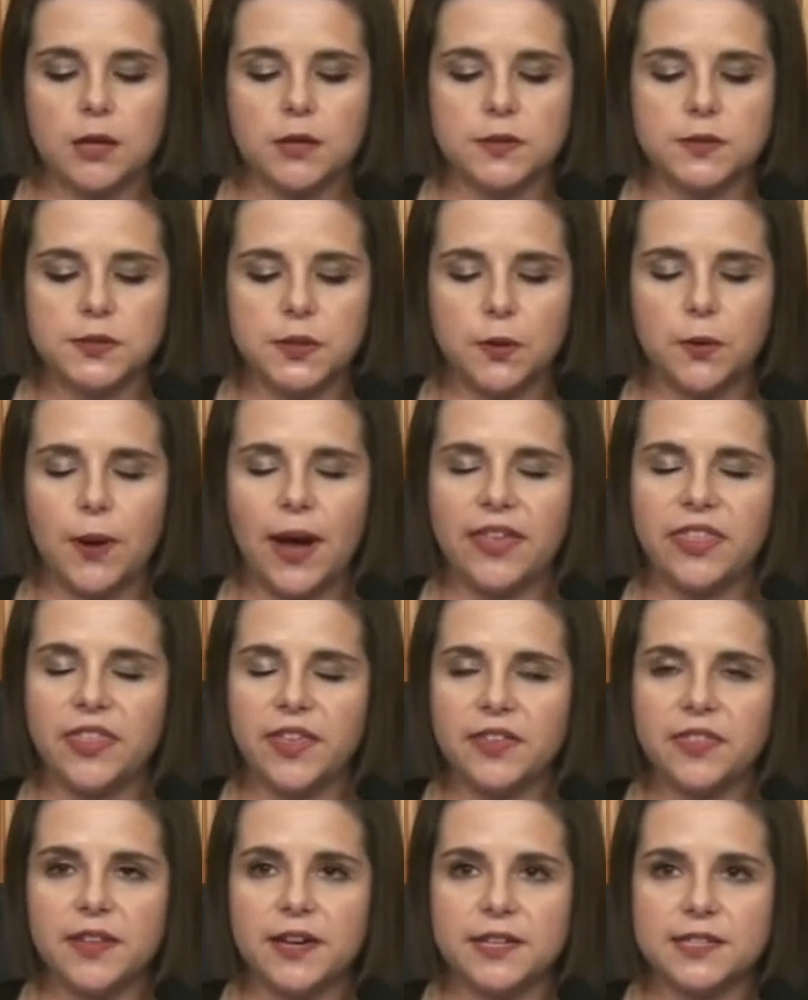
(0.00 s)
So I
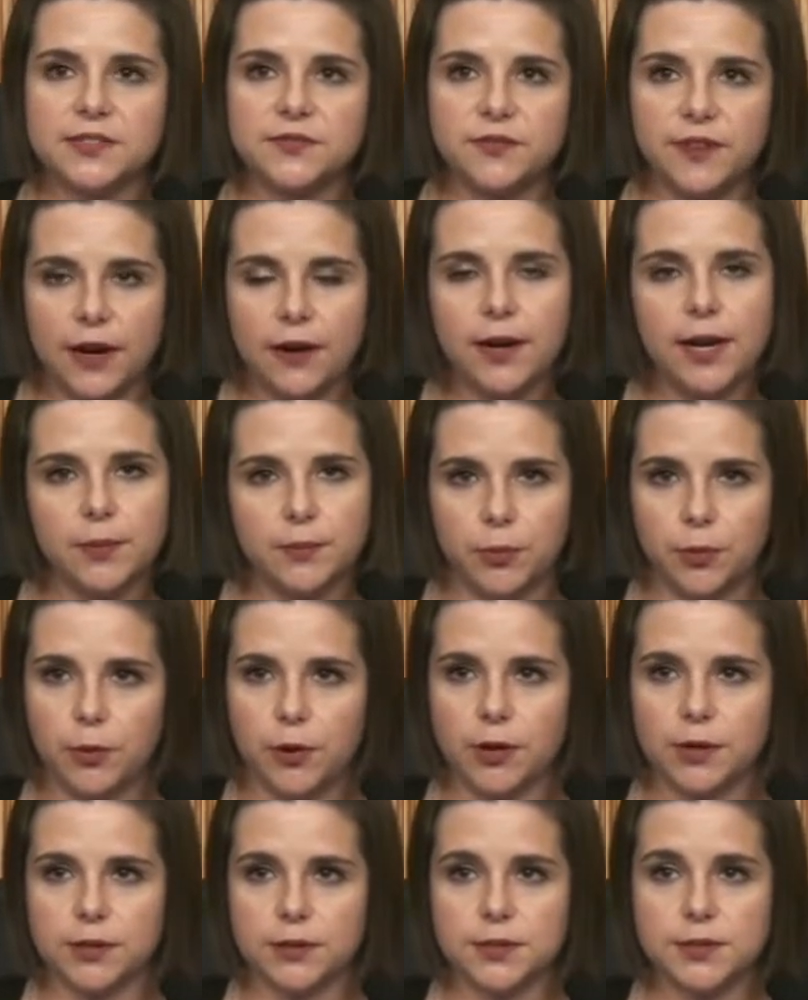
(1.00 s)
think that it's very
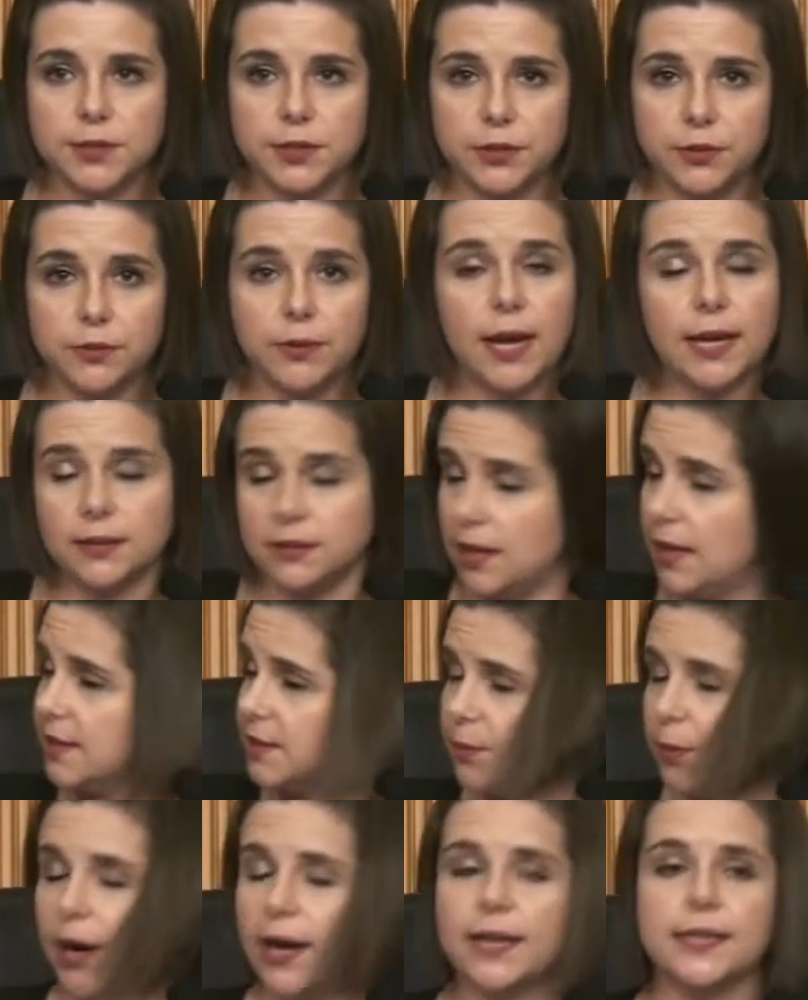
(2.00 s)
important to, as
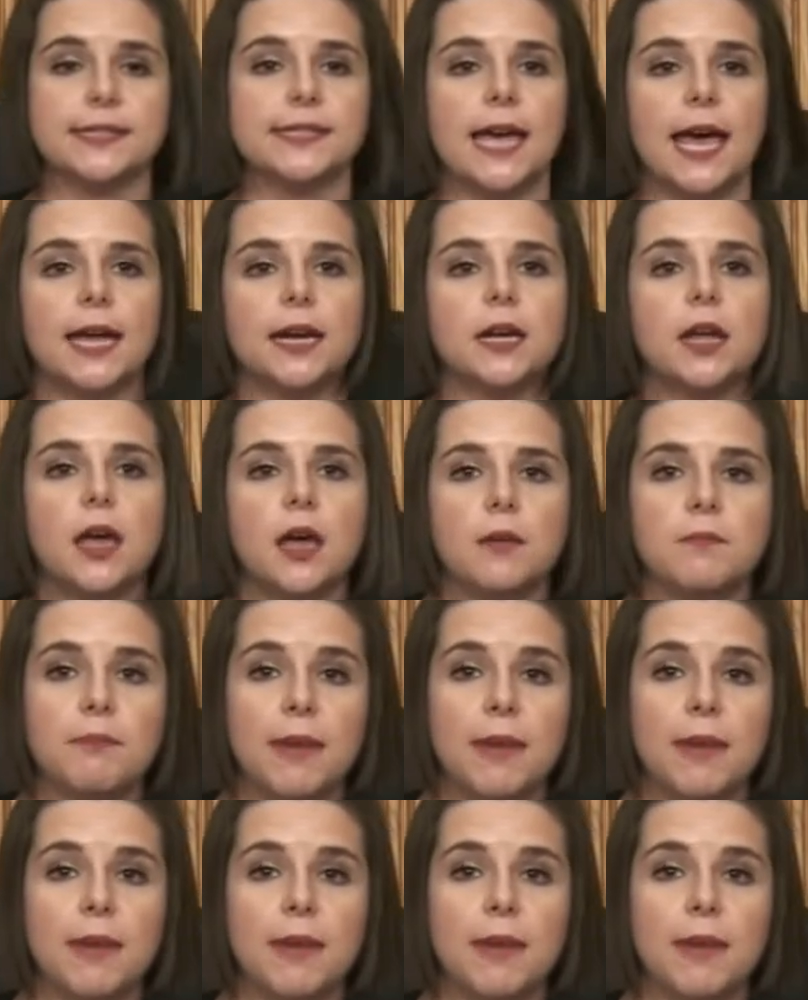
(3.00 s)
Brian said,